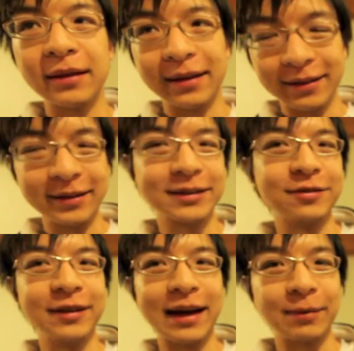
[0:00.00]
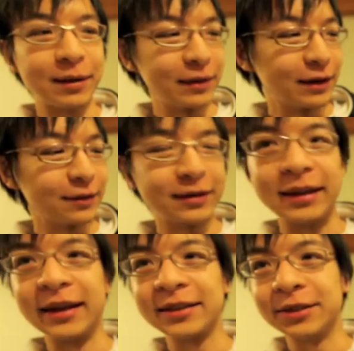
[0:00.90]
Yeah, there's a free app coming out
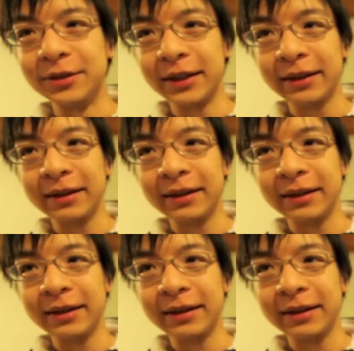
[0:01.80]
next Tuesday.